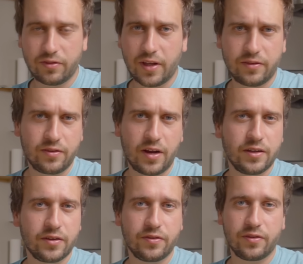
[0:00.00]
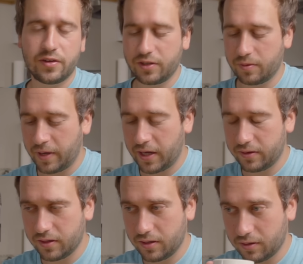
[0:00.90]
That's not necessarily a
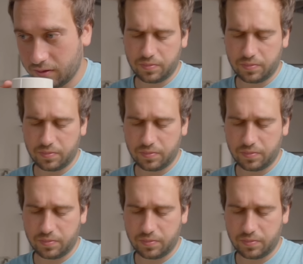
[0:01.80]
bad thing.